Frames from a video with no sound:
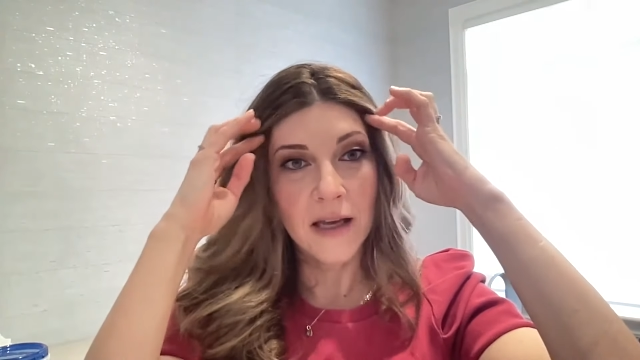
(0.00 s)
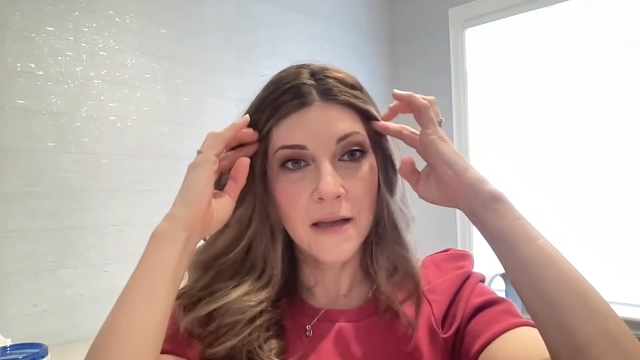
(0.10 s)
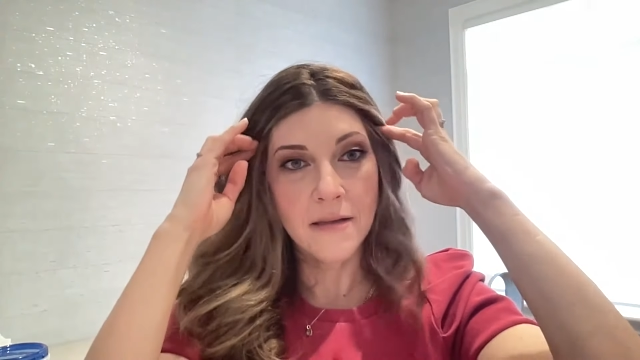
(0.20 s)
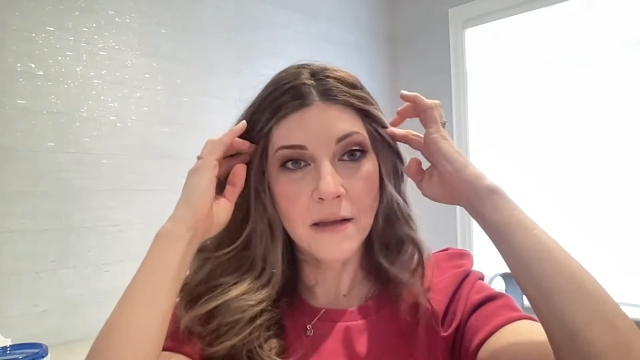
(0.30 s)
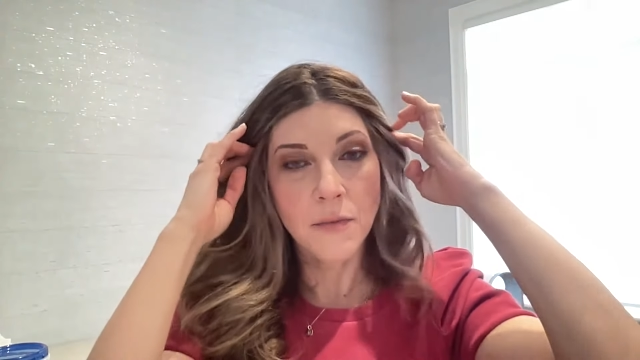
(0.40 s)

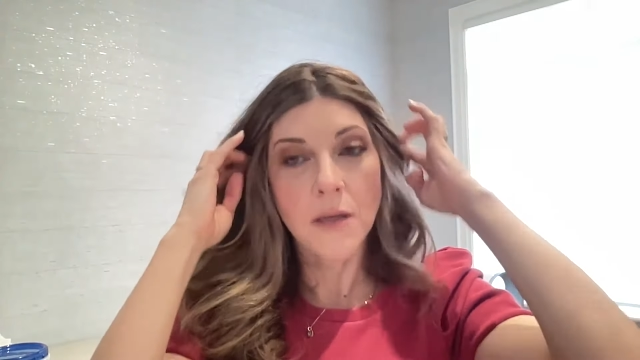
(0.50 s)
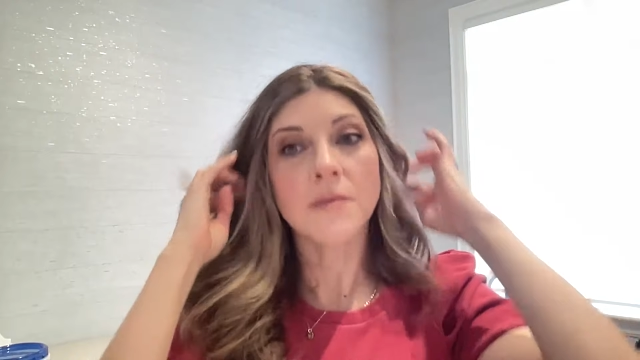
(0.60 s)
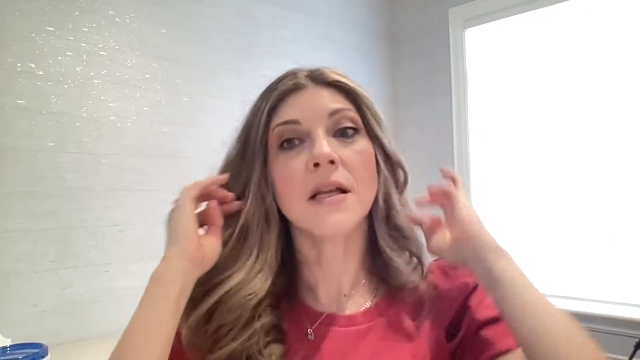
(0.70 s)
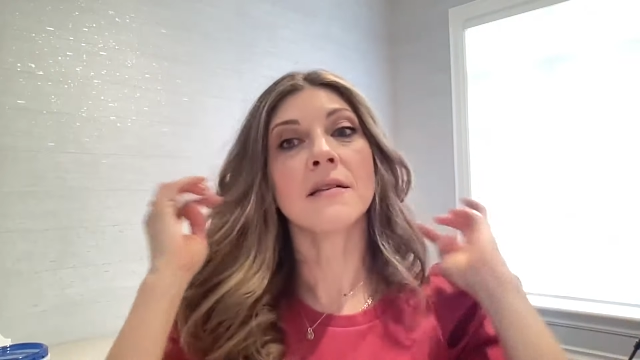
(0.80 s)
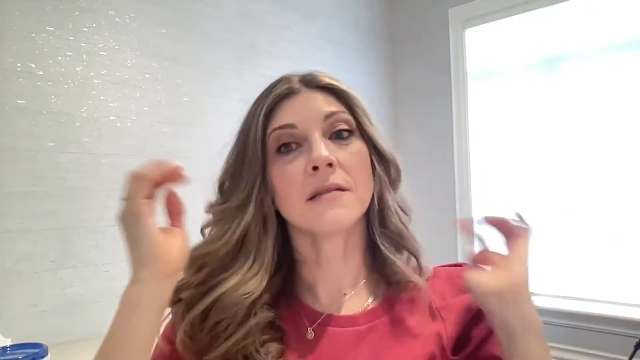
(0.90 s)
And
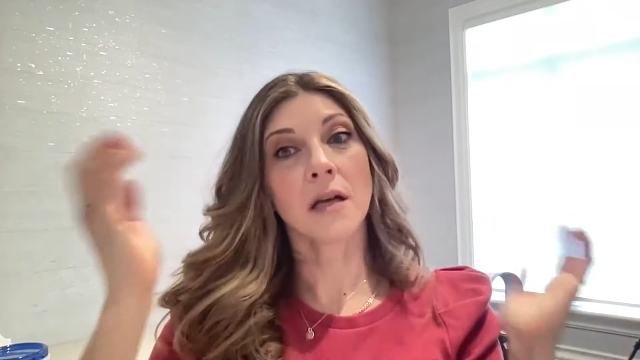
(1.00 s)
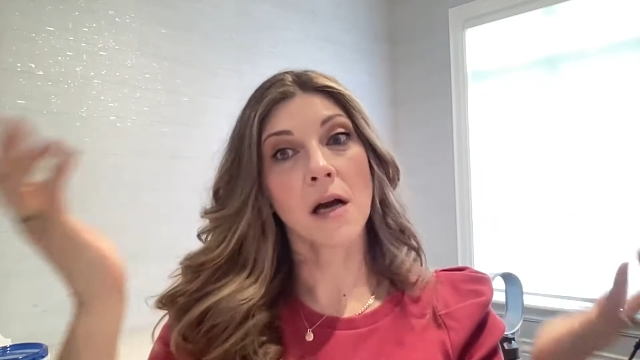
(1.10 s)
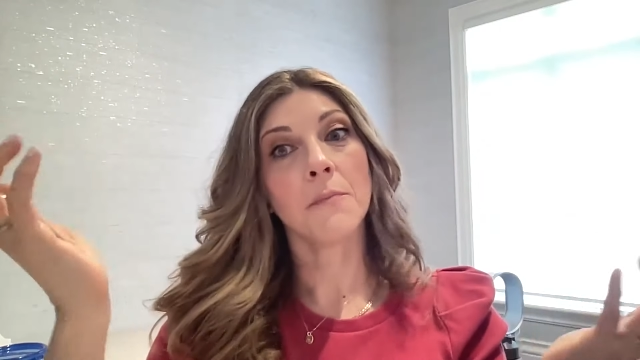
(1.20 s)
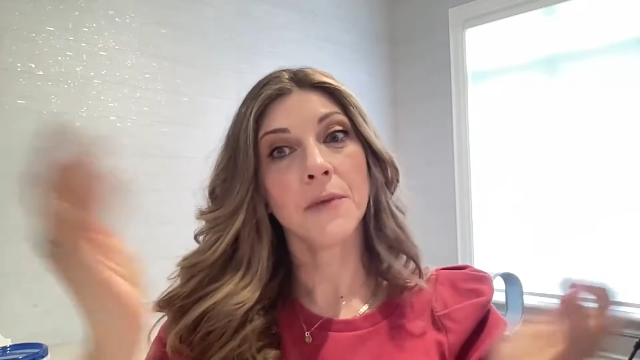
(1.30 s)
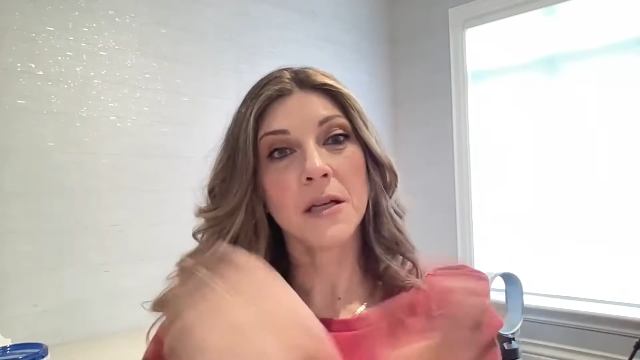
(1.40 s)
sometimes that's
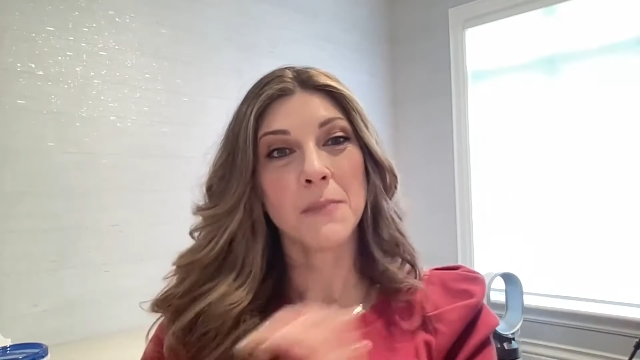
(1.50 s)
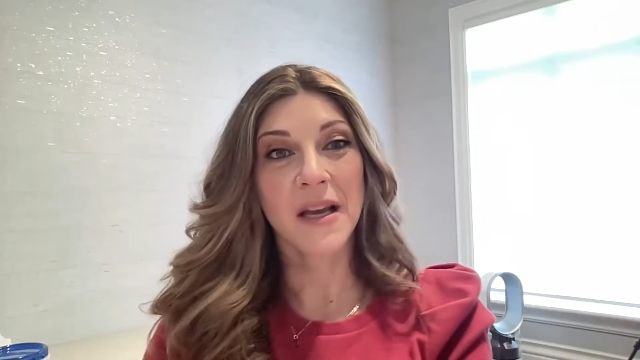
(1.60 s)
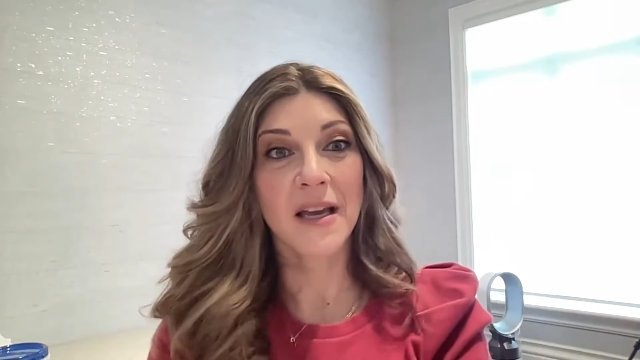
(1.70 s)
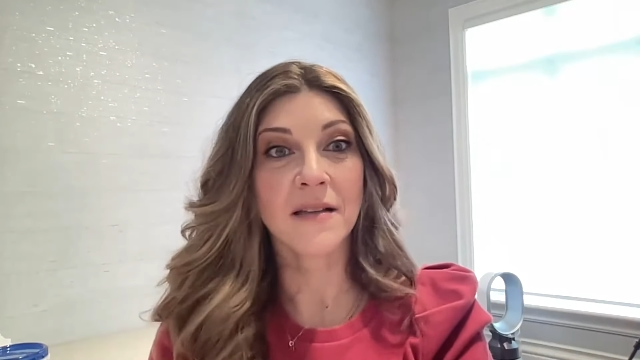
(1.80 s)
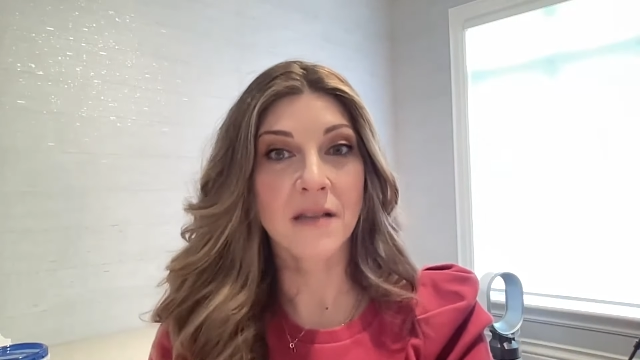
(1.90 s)
accompanied by
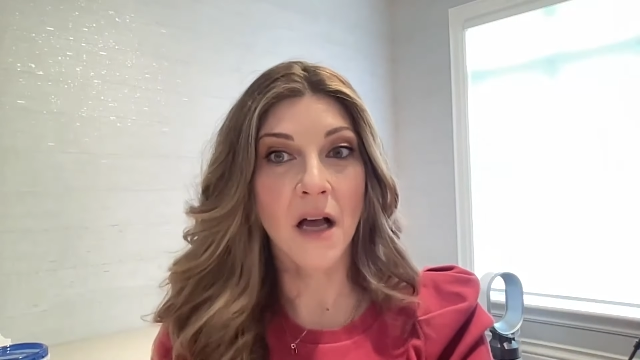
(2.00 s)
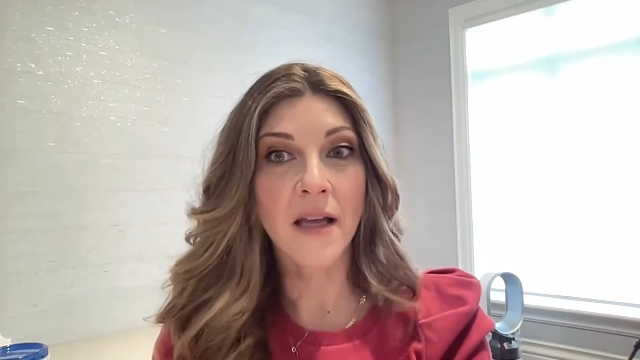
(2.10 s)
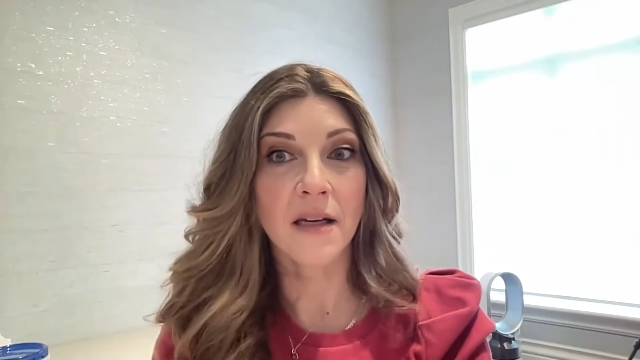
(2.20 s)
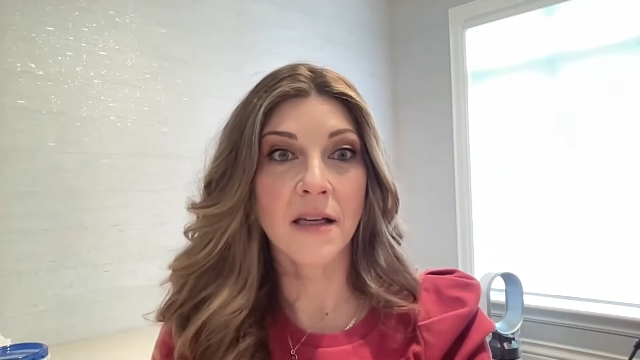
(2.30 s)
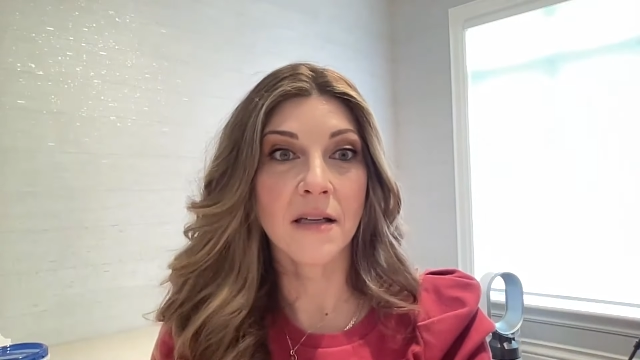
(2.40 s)

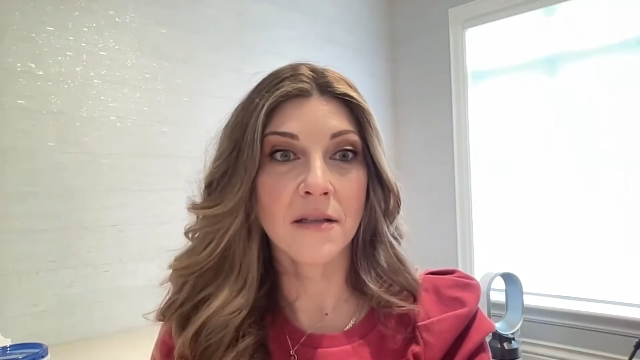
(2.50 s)
anxiety.